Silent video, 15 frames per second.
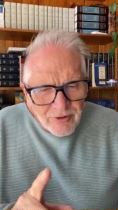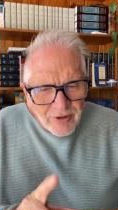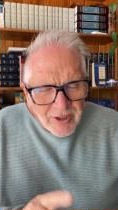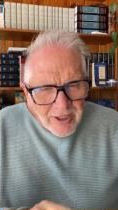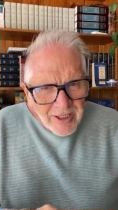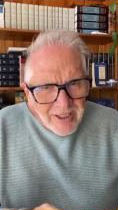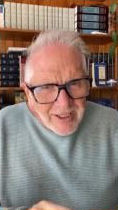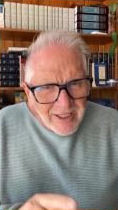The
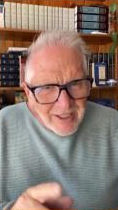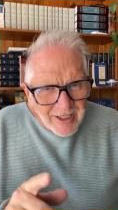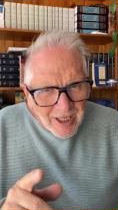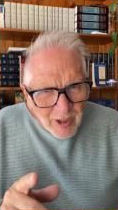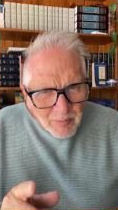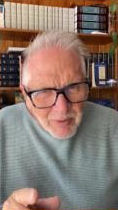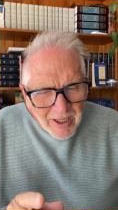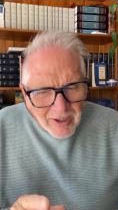word
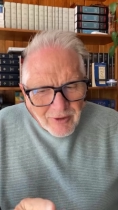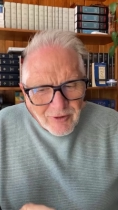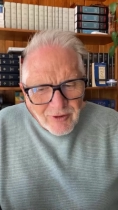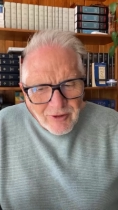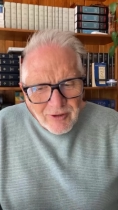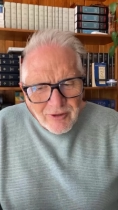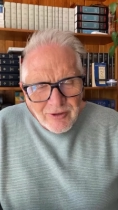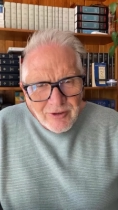
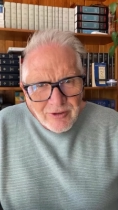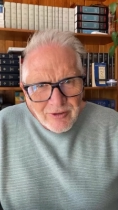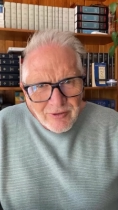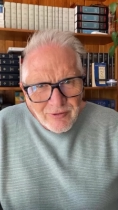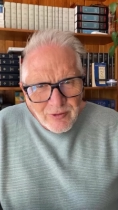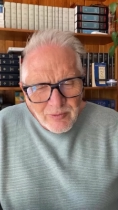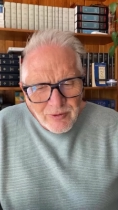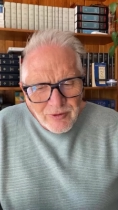virgins
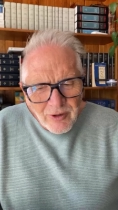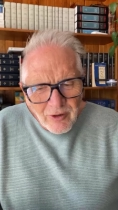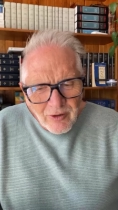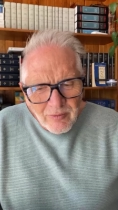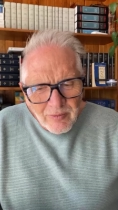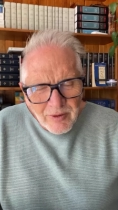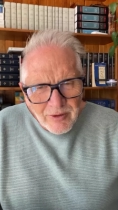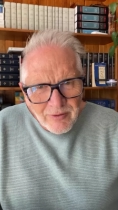in our
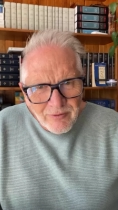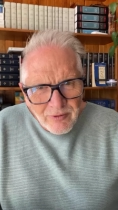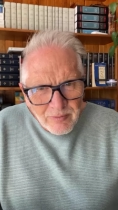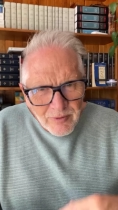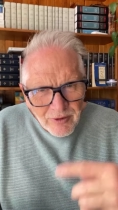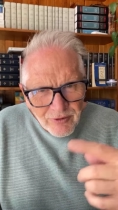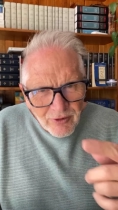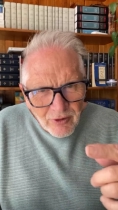
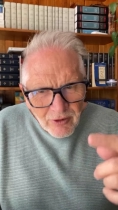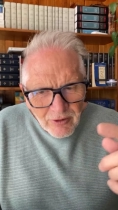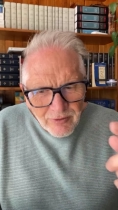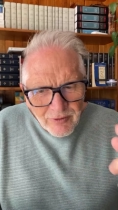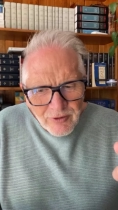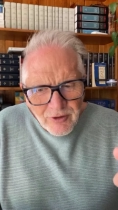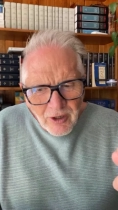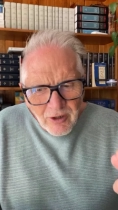passage from
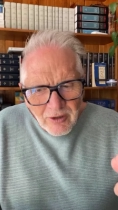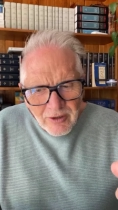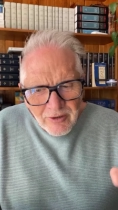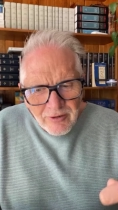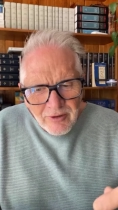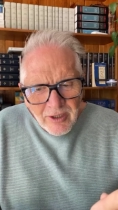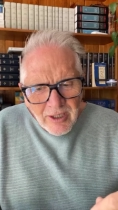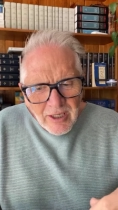
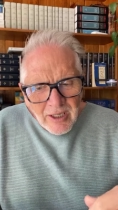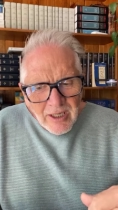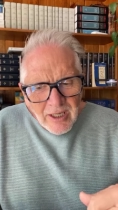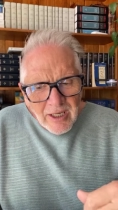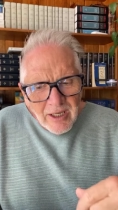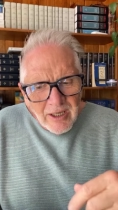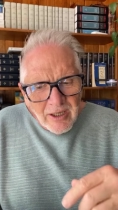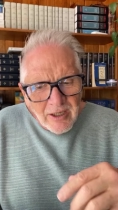Solomon, from the
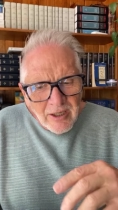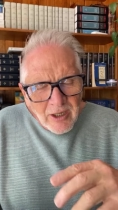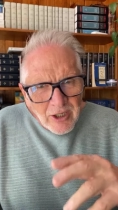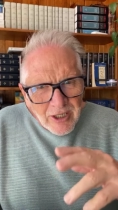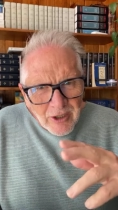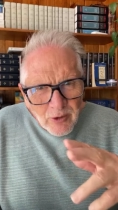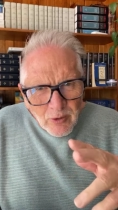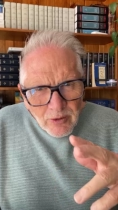Song of
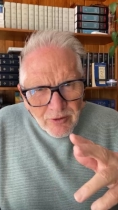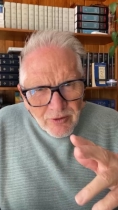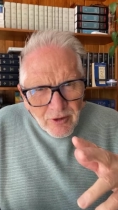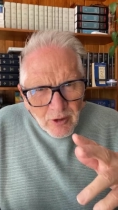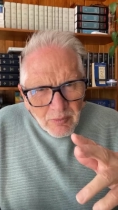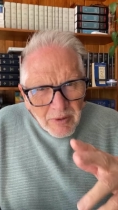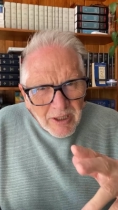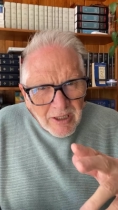Songs,
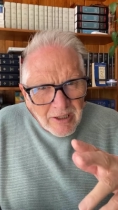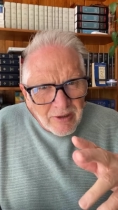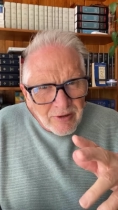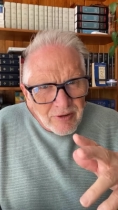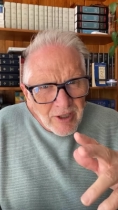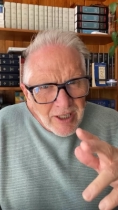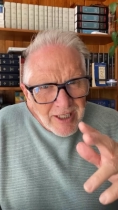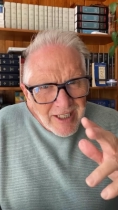
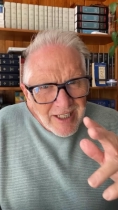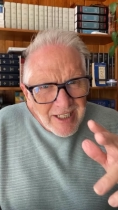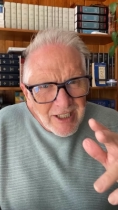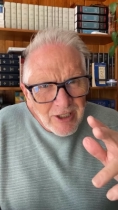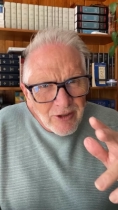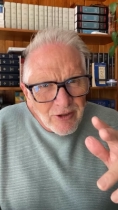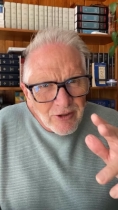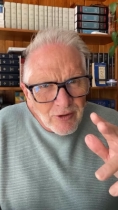uh, it
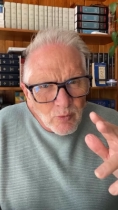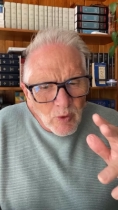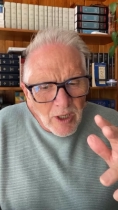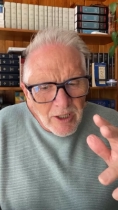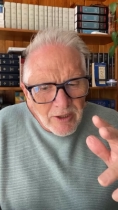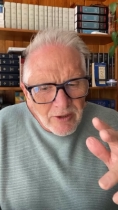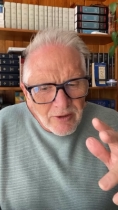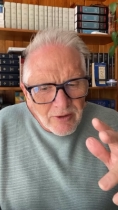also
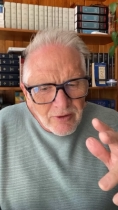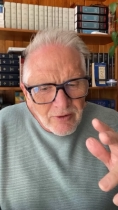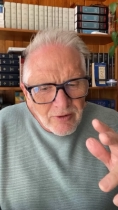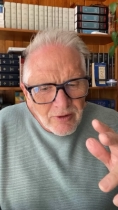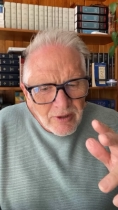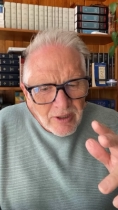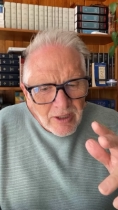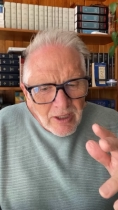means
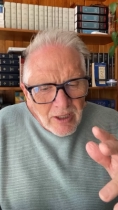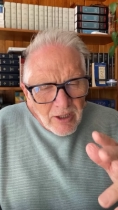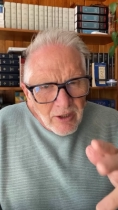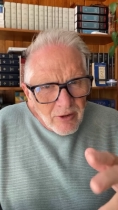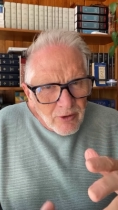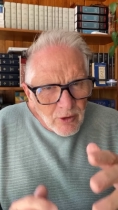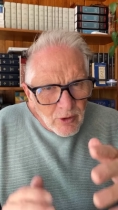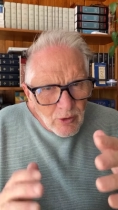
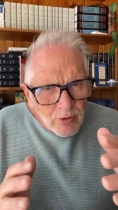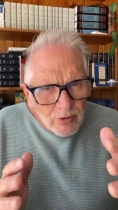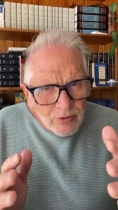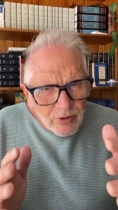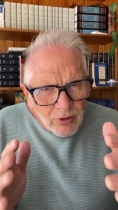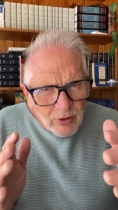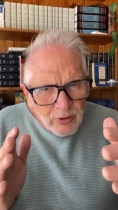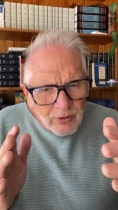hidden
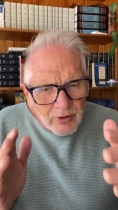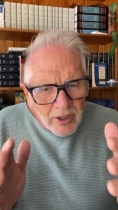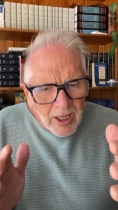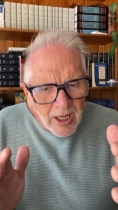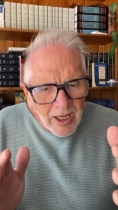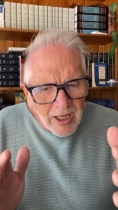ones,